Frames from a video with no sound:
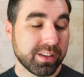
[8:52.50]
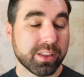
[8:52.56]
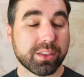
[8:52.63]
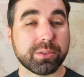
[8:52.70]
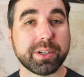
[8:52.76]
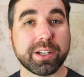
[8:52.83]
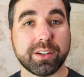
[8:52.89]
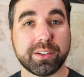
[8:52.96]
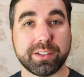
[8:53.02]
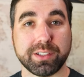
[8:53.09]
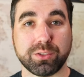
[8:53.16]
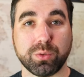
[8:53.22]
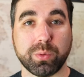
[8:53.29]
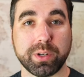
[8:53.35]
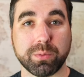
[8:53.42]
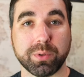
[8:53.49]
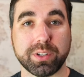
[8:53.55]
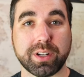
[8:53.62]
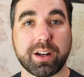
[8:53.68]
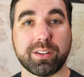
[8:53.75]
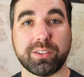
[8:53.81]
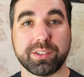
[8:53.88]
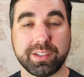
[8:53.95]

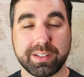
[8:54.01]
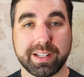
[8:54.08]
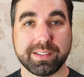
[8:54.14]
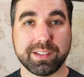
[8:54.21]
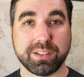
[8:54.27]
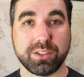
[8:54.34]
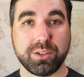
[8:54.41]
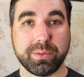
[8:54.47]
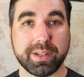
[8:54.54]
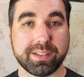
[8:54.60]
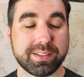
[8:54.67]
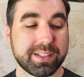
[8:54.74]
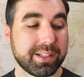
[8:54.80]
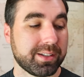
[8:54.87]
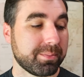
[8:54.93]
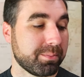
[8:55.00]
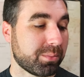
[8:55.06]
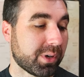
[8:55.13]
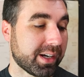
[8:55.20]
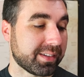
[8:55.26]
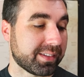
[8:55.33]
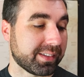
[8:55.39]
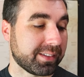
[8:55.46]
$321, and that's in USD
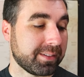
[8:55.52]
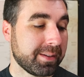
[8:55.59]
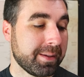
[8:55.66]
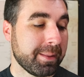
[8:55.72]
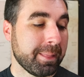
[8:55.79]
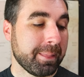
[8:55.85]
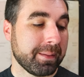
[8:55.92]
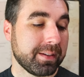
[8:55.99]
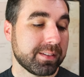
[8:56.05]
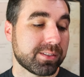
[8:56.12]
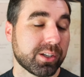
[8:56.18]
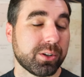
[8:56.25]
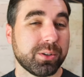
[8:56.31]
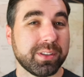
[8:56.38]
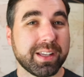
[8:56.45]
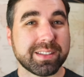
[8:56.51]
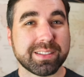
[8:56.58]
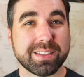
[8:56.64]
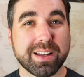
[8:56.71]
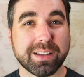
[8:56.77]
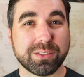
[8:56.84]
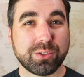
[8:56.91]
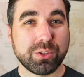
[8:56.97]
pricing. So that's
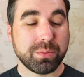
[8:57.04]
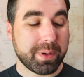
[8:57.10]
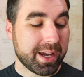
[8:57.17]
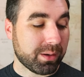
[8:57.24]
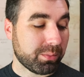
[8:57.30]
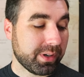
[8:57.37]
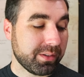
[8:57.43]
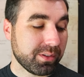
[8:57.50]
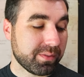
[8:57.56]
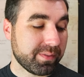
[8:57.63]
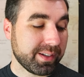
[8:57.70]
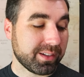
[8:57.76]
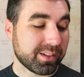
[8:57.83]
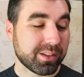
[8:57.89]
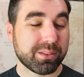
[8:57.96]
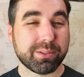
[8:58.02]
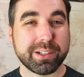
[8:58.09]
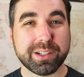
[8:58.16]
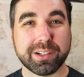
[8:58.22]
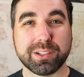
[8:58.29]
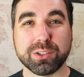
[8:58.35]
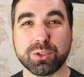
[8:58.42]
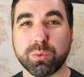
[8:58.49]
not too bad. Whenever you figure
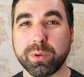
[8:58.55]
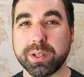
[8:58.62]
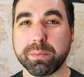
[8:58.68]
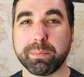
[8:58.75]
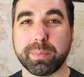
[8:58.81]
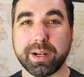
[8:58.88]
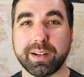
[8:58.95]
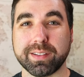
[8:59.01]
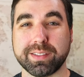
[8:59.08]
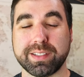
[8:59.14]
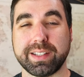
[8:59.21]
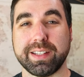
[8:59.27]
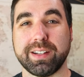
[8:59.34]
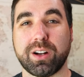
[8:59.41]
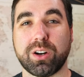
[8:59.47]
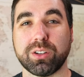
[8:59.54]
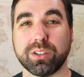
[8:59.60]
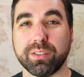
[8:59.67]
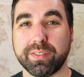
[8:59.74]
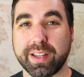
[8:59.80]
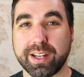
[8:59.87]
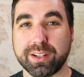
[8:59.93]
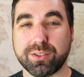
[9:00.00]
320 bucks to get all
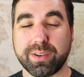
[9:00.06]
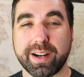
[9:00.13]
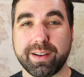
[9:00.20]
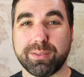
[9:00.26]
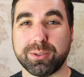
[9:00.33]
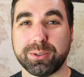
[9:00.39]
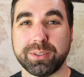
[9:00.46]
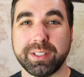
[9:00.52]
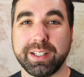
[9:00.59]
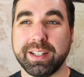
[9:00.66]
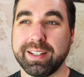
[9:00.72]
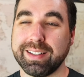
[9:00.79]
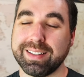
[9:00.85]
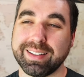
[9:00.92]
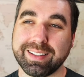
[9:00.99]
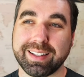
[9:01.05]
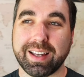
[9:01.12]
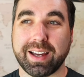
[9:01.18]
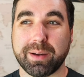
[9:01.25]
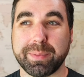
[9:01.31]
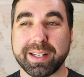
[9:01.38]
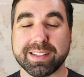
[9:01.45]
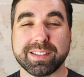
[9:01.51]
of that travel,
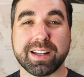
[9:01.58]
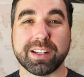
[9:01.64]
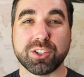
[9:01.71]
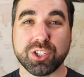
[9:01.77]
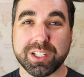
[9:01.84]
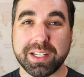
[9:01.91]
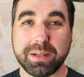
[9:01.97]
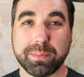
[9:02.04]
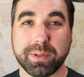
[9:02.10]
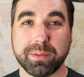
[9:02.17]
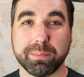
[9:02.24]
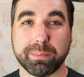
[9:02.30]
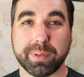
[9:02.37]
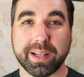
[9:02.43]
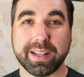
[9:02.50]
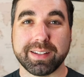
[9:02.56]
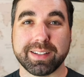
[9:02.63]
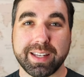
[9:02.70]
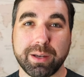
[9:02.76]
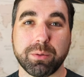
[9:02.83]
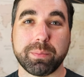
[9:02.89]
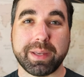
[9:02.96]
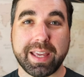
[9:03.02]
I mean, it's not cheap, but
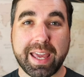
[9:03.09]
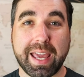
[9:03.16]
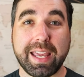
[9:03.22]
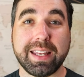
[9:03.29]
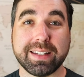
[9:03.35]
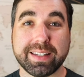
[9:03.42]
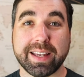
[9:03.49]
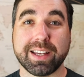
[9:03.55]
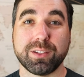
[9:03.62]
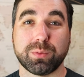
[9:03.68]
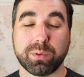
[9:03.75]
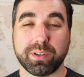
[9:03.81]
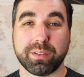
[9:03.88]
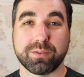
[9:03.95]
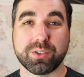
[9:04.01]
it would be 8 days worth of